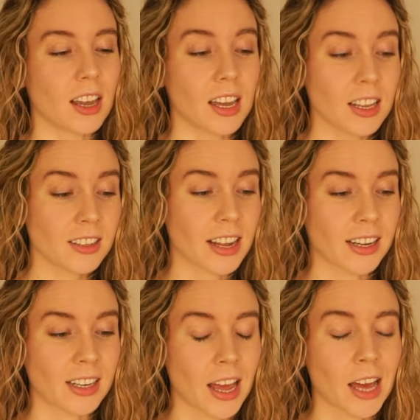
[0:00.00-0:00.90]
and
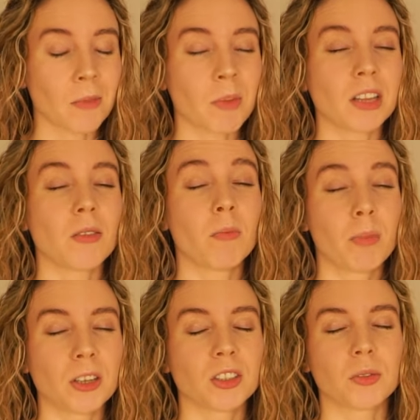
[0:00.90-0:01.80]
then I made a
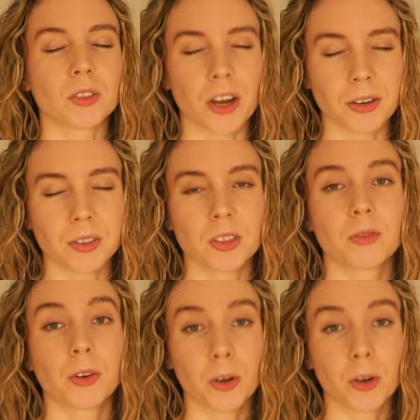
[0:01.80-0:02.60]
bunch of scarves for